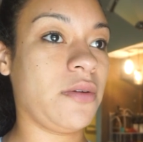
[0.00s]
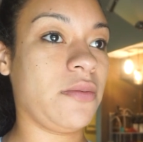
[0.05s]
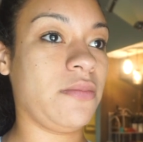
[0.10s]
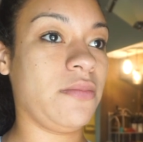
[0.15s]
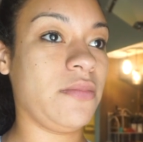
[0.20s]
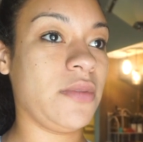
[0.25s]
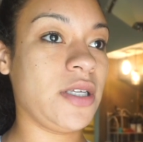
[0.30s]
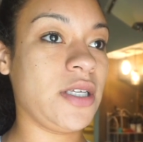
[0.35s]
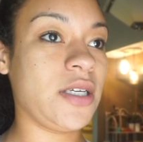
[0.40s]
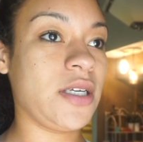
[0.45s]

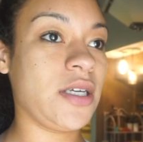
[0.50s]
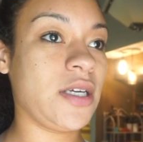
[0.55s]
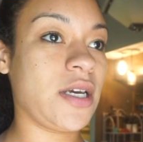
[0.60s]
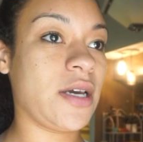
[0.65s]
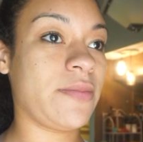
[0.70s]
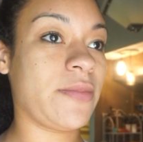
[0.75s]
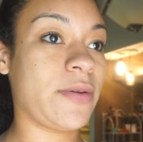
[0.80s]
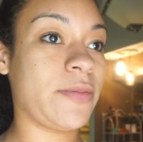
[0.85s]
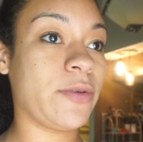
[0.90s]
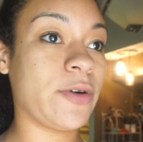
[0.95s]
me
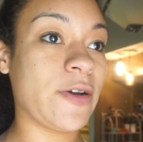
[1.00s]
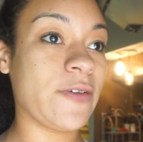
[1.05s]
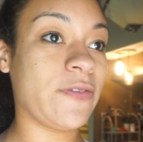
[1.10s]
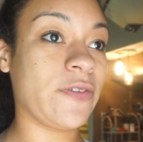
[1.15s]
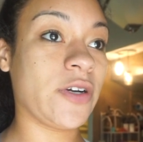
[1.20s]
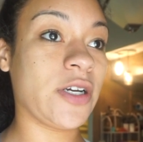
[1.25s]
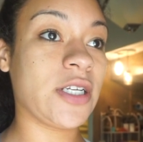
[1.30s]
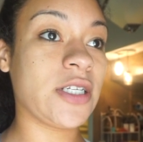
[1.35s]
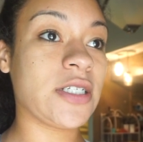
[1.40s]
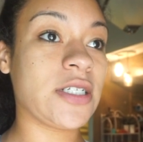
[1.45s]
and my
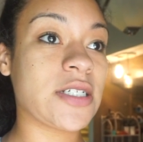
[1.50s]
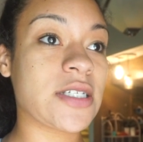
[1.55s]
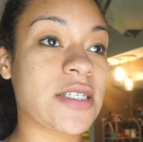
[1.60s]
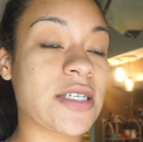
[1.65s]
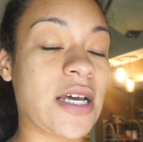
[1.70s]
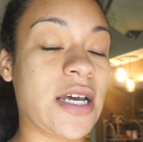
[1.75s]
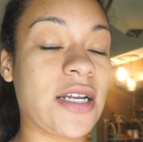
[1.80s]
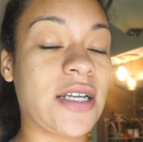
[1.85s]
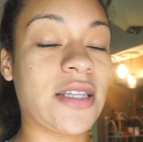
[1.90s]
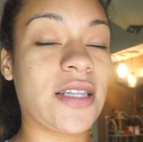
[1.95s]
boyfriend
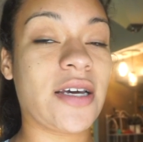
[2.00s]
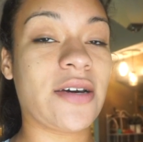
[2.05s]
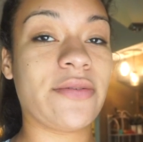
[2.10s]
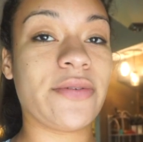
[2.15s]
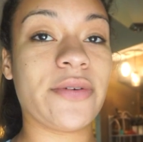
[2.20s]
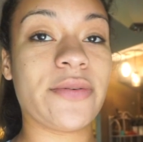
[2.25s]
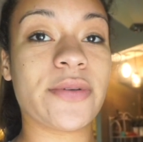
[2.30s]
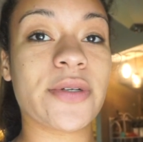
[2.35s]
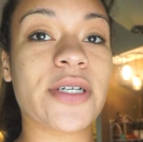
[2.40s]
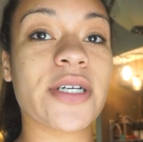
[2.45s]
decided that
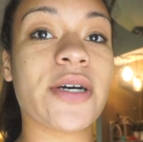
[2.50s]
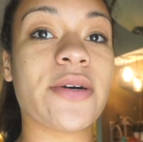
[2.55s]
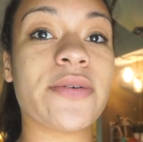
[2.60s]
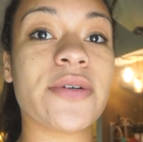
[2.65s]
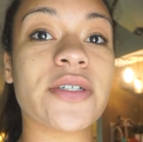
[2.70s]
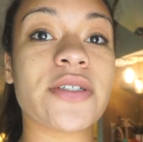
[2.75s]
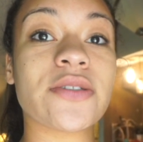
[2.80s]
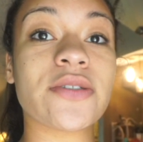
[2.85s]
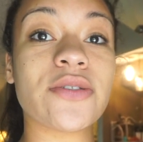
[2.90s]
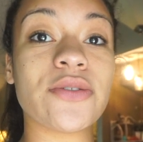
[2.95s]
we were
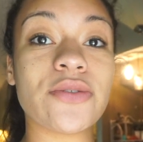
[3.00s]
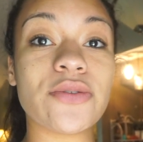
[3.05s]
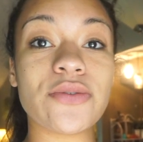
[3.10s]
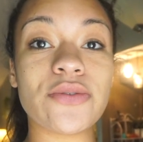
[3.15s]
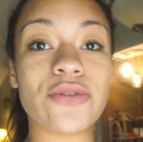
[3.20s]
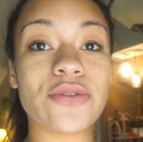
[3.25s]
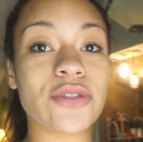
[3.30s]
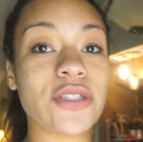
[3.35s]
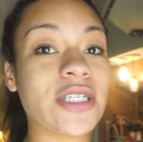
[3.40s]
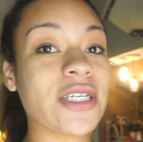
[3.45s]
going to
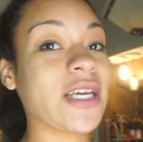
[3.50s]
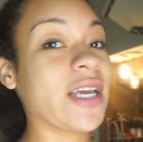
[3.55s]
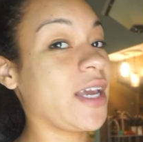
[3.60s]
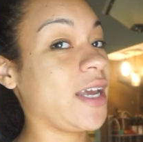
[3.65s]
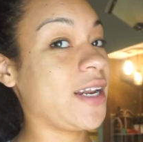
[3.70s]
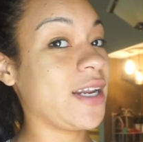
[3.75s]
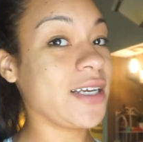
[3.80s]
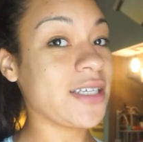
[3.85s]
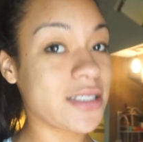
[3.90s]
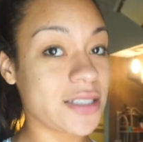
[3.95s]
drink
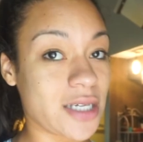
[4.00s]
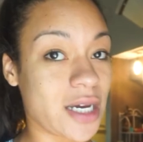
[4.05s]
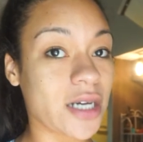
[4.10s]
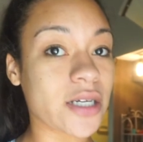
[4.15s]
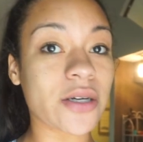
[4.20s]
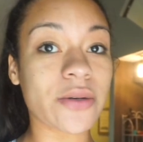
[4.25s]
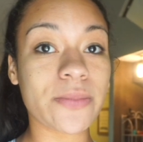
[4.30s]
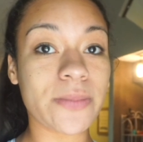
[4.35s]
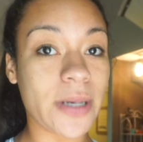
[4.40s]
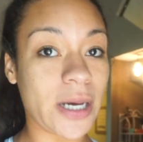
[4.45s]
and eat
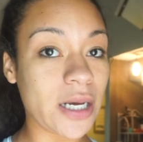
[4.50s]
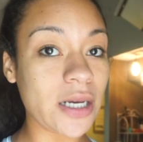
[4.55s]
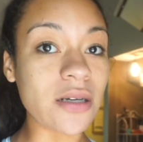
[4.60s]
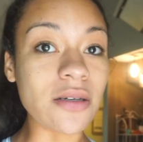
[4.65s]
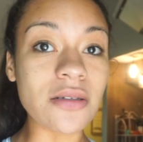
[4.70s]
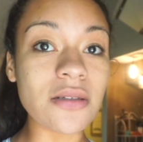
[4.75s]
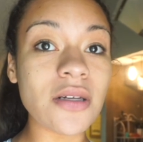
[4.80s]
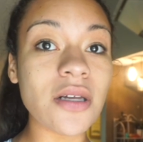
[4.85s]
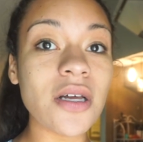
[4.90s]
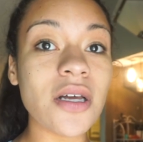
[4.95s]
Taco
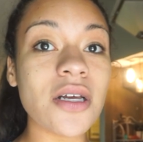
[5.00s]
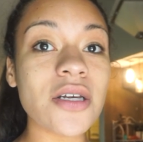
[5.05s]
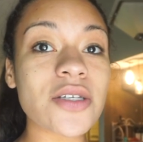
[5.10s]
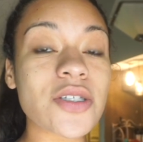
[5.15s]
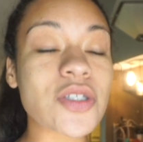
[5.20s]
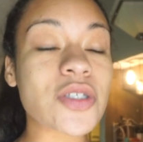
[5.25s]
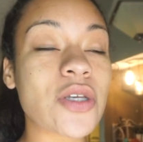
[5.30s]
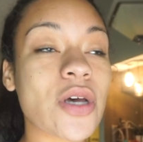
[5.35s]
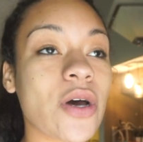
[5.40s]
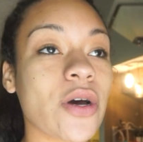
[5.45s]
Bell
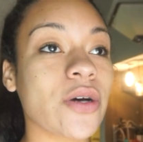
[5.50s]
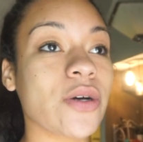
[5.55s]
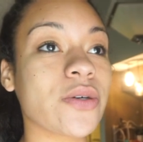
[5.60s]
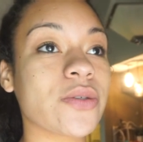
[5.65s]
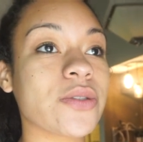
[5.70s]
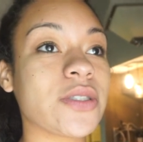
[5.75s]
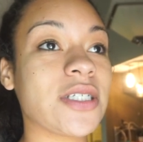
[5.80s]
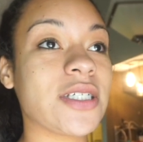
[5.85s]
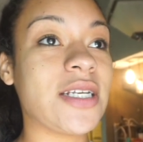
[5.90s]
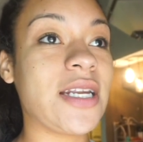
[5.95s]

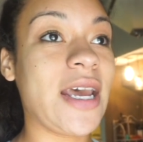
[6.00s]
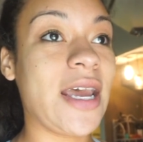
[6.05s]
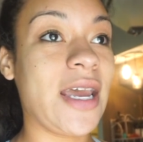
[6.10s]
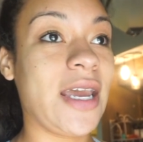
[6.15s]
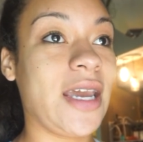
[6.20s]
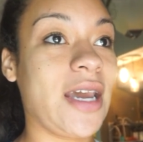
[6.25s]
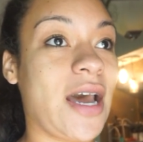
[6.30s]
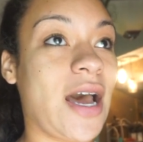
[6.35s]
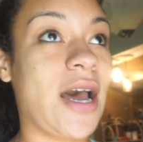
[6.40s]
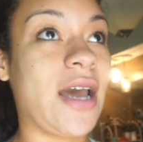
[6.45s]
So
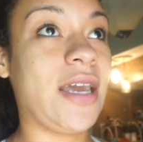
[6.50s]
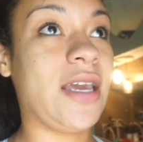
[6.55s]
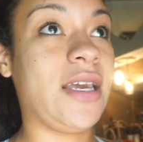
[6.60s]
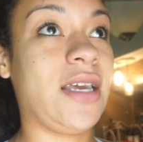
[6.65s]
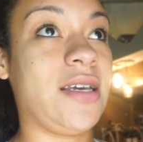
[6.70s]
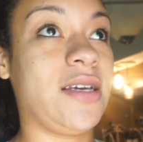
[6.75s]
today I